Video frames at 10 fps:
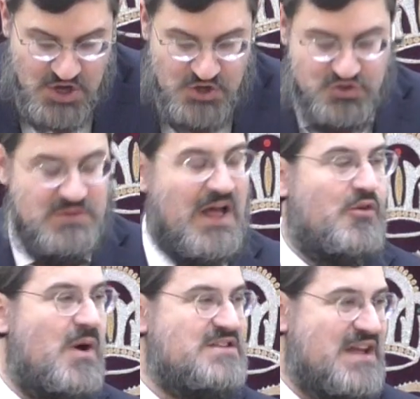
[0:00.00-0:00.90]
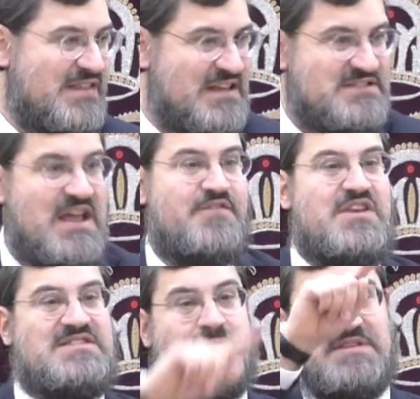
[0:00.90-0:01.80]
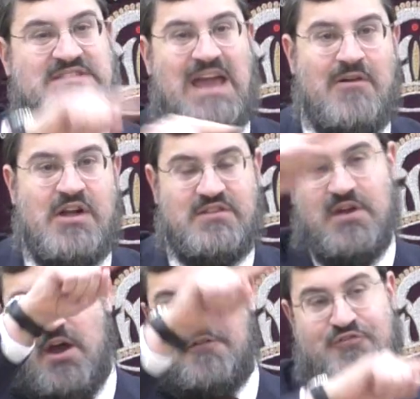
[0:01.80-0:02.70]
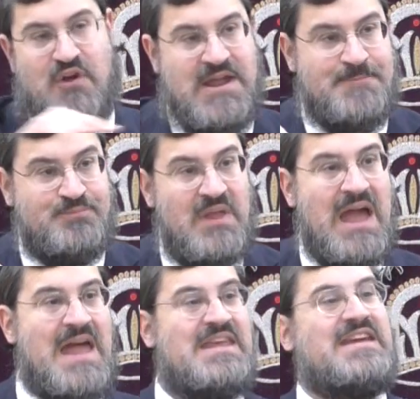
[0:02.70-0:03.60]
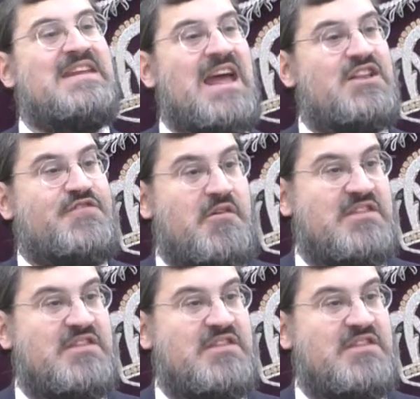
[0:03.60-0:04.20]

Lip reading: So in other words, like this, if there's a misgeret, a frame, and it connects very